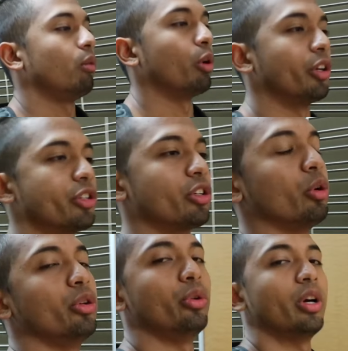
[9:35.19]
we're gonna
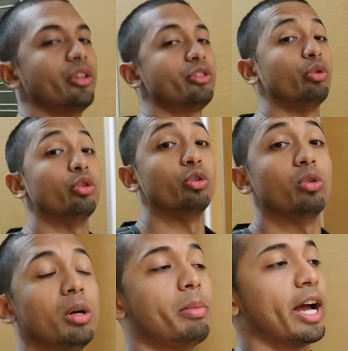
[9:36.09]
show you 2
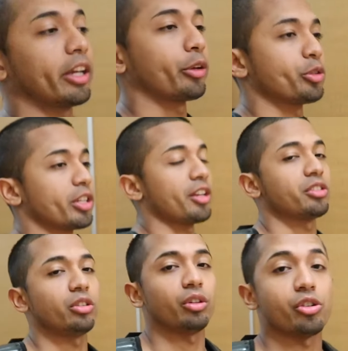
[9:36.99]
new back
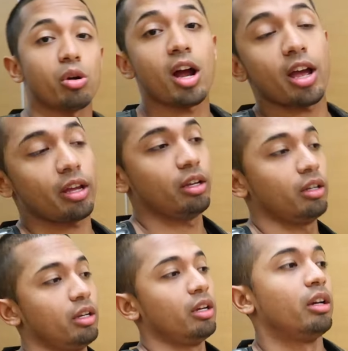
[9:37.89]
exercises you can try.
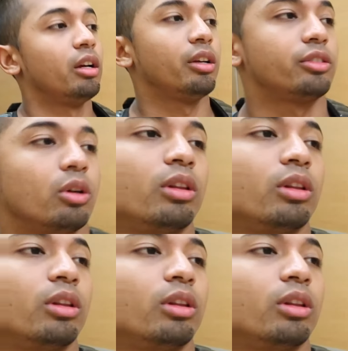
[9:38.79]
So